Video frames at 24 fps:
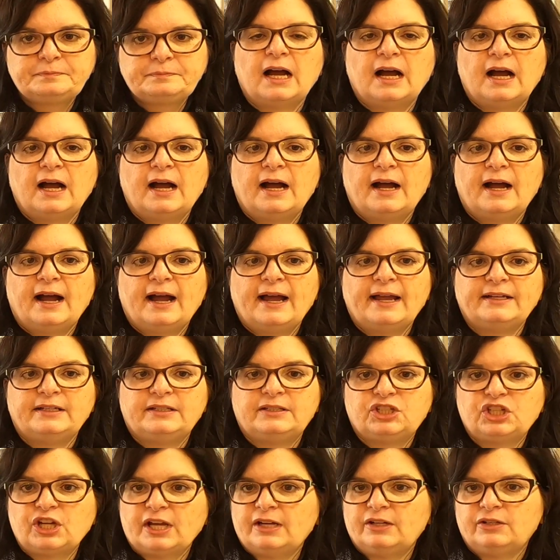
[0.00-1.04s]
I
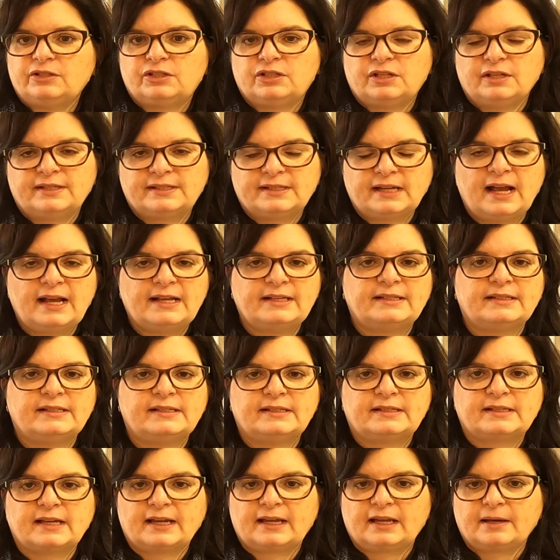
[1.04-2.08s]
changed the
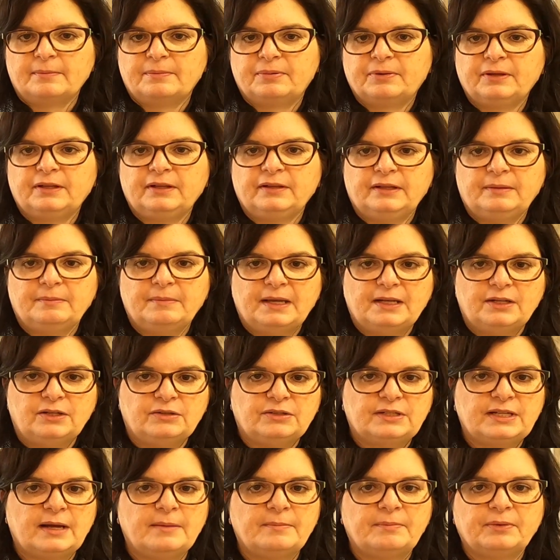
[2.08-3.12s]
sizes, I completely made
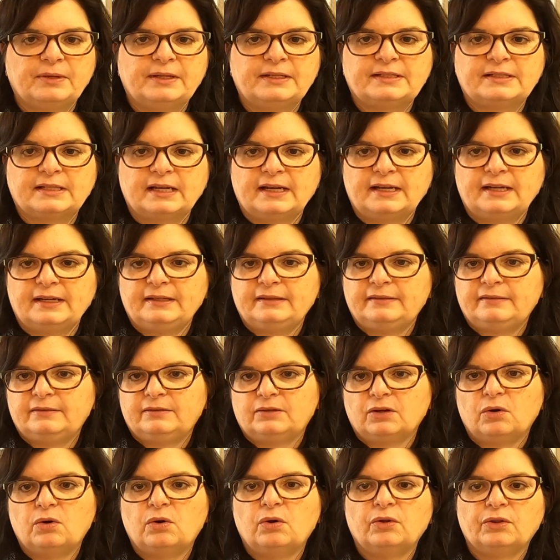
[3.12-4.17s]
new templates,
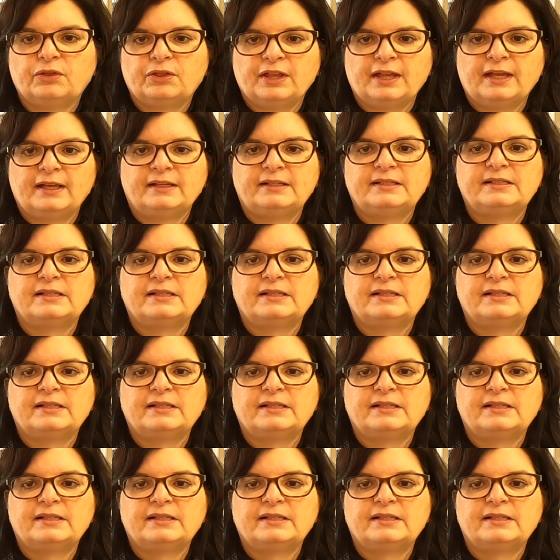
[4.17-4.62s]
the whole thing.